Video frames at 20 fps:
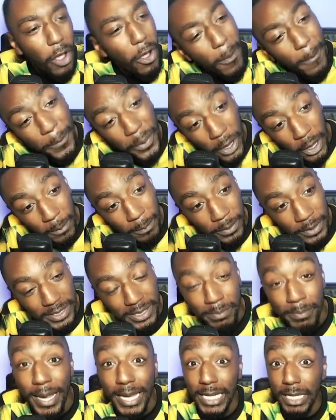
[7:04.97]
on purpose,
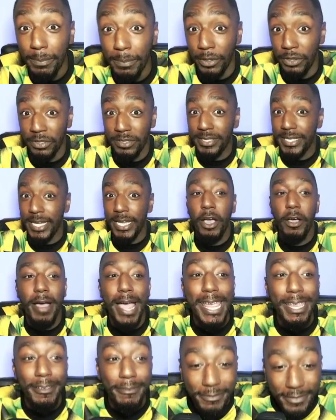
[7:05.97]
mainly because they are
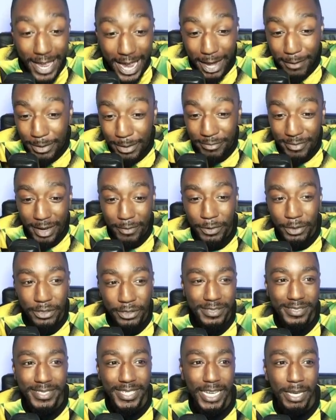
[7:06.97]
a very
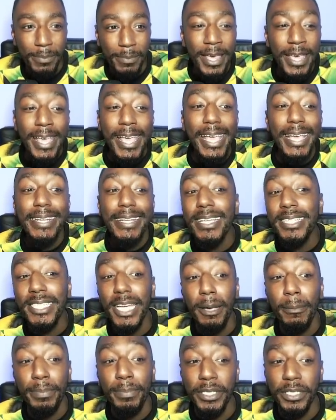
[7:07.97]
good team in the
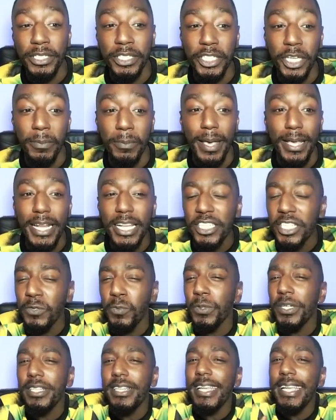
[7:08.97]
championship, and I just
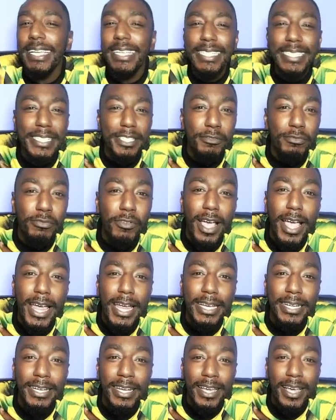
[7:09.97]
wanted the easy
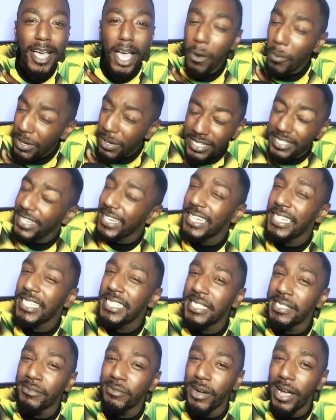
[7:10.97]
ride. I wanted the
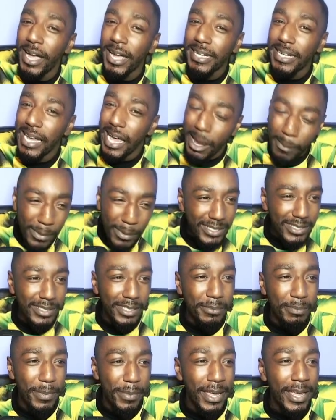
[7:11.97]
easy ride, I must
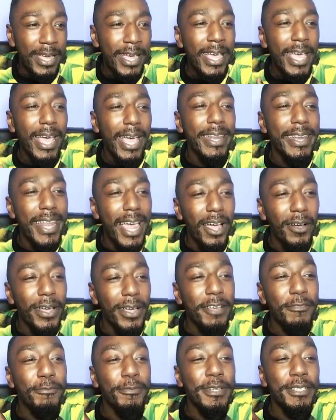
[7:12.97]
admit. And now
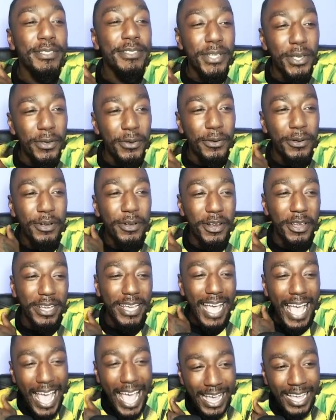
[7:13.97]
if we do look
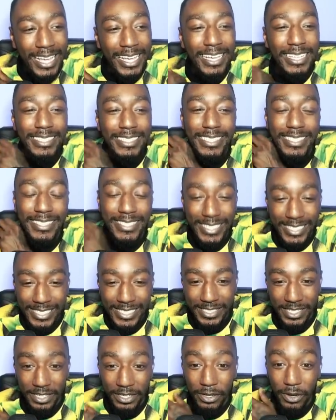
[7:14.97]
at the
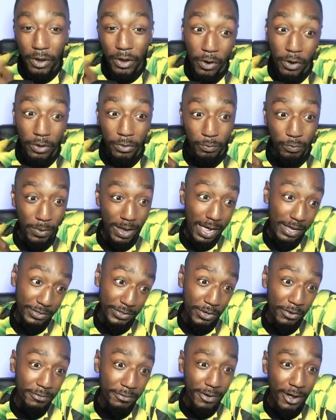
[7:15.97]
season, or
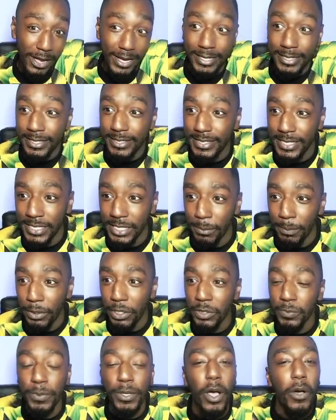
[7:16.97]
so far in the season,
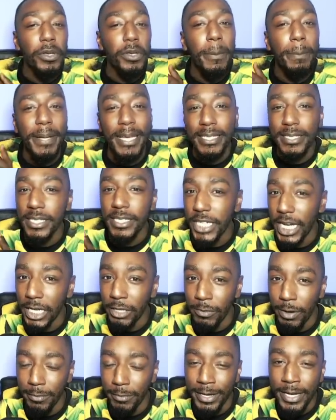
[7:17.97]
because we only played to
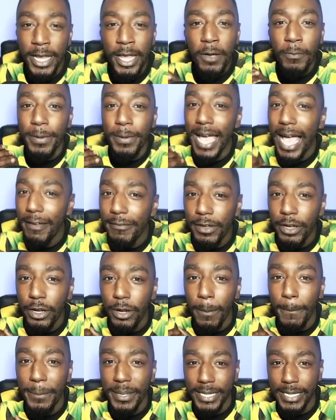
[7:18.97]
January, we haven't
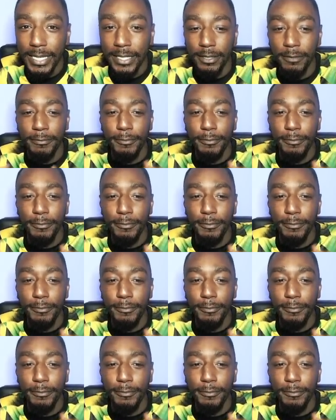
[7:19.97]
completed the